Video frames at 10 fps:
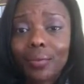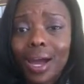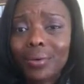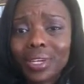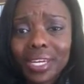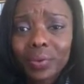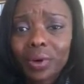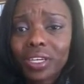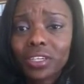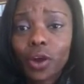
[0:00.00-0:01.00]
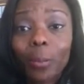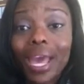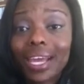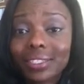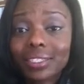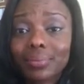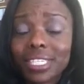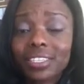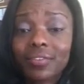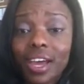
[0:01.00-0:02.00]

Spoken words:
why would anyone go back to domestic